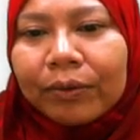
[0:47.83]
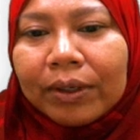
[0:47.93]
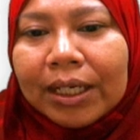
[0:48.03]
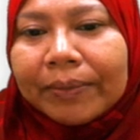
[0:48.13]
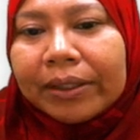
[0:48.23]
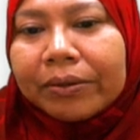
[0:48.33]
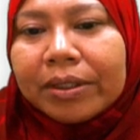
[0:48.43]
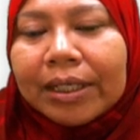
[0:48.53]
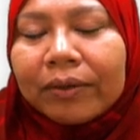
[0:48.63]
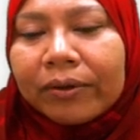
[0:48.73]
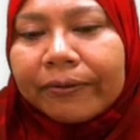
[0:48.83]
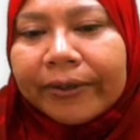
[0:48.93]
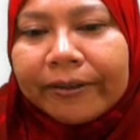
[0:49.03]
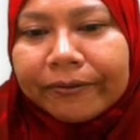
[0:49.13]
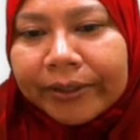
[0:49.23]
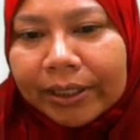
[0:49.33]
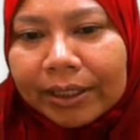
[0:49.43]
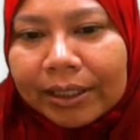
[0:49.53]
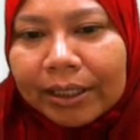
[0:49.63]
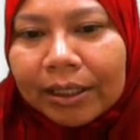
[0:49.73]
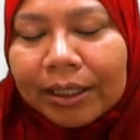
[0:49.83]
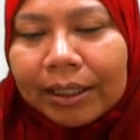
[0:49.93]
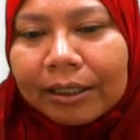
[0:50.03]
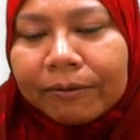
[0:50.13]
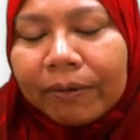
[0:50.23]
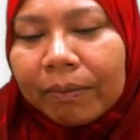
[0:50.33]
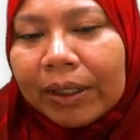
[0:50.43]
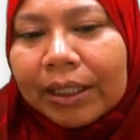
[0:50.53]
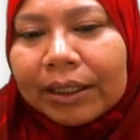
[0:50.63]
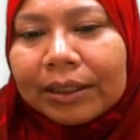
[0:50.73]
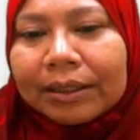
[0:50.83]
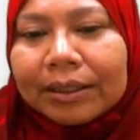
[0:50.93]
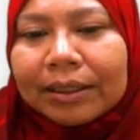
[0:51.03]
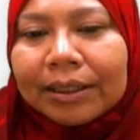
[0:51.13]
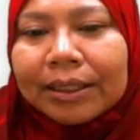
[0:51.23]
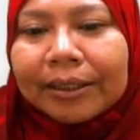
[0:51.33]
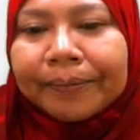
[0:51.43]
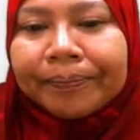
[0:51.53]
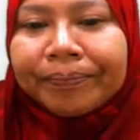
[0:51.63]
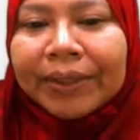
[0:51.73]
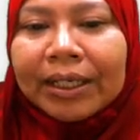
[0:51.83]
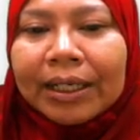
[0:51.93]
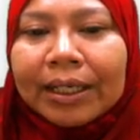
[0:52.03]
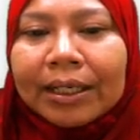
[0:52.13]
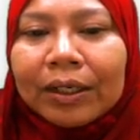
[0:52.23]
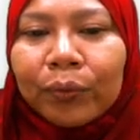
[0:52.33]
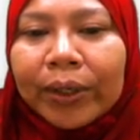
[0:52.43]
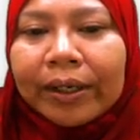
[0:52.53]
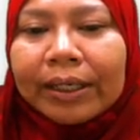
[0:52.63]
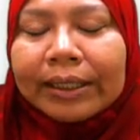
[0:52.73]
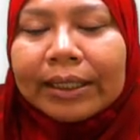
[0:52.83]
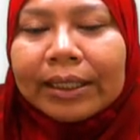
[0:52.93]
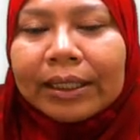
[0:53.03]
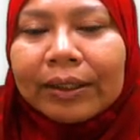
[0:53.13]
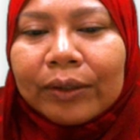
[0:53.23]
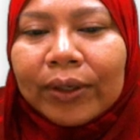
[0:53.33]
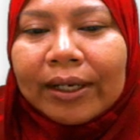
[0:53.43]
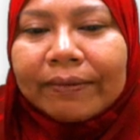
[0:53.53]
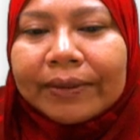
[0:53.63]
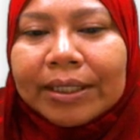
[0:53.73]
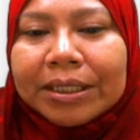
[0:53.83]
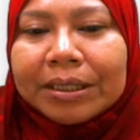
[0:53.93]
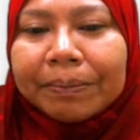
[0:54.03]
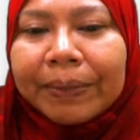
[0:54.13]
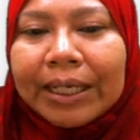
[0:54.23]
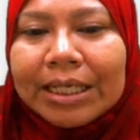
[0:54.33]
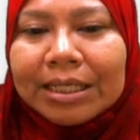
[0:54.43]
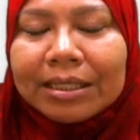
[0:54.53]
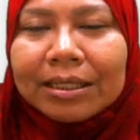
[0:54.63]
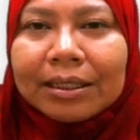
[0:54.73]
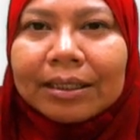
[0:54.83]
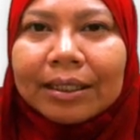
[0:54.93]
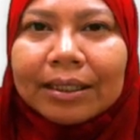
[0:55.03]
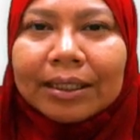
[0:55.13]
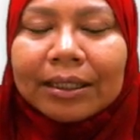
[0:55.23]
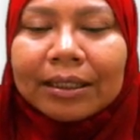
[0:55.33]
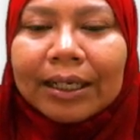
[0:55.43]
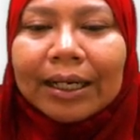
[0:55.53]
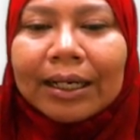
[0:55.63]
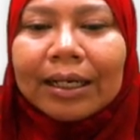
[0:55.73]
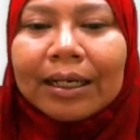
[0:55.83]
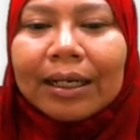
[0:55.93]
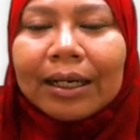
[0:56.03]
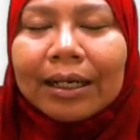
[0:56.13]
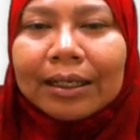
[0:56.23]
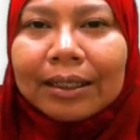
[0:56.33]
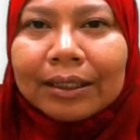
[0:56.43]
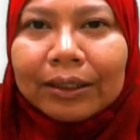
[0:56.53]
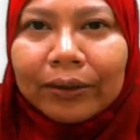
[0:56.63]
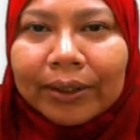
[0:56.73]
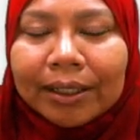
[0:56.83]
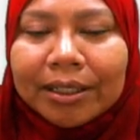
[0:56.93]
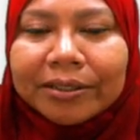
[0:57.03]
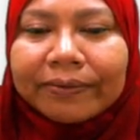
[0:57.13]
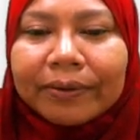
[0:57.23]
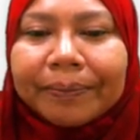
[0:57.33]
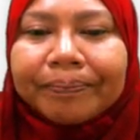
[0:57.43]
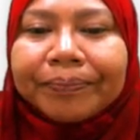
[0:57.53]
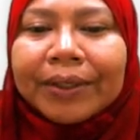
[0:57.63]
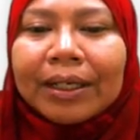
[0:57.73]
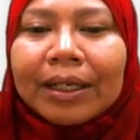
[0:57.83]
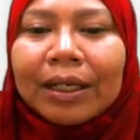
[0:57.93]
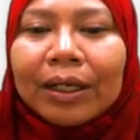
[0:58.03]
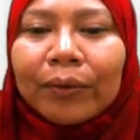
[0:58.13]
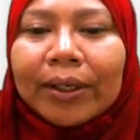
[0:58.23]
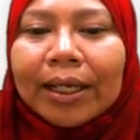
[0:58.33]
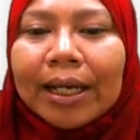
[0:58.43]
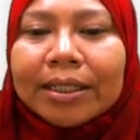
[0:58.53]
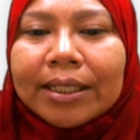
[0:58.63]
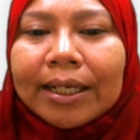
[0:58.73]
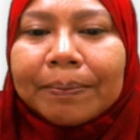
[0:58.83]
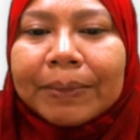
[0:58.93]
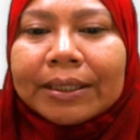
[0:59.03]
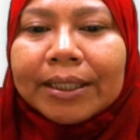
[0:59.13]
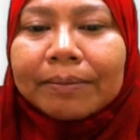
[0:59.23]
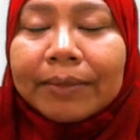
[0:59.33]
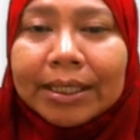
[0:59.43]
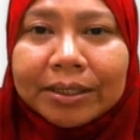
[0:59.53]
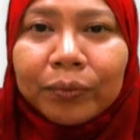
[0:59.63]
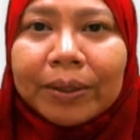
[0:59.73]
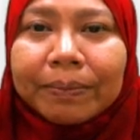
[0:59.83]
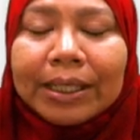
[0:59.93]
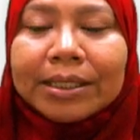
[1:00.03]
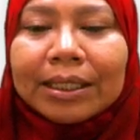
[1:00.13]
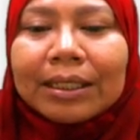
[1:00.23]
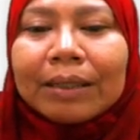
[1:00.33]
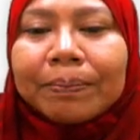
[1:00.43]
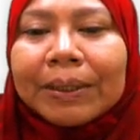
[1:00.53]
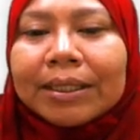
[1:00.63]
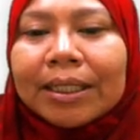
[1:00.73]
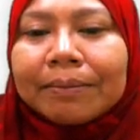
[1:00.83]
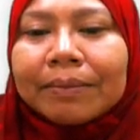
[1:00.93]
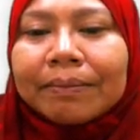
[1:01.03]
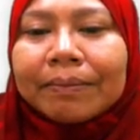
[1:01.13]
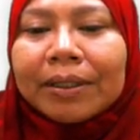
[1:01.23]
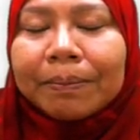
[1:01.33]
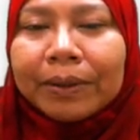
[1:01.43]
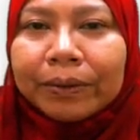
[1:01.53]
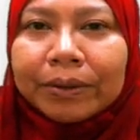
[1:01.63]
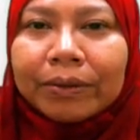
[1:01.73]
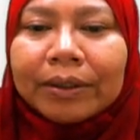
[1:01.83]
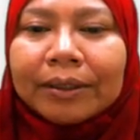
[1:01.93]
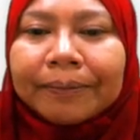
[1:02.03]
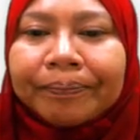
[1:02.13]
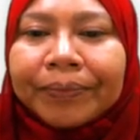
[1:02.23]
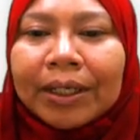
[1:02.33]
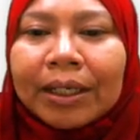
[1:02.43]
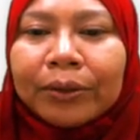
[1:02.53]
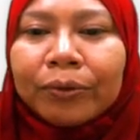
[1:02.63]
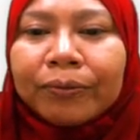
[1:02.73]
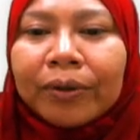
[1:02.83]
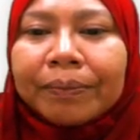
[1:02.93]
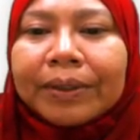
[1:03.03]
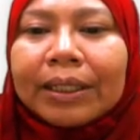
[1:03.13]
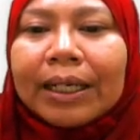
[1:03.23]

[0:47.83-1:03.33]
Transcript: we're coming to our favorite formula, where you have this base in the non-ionized form, when it actually can pick up as a weak base, it picked up a proton to form the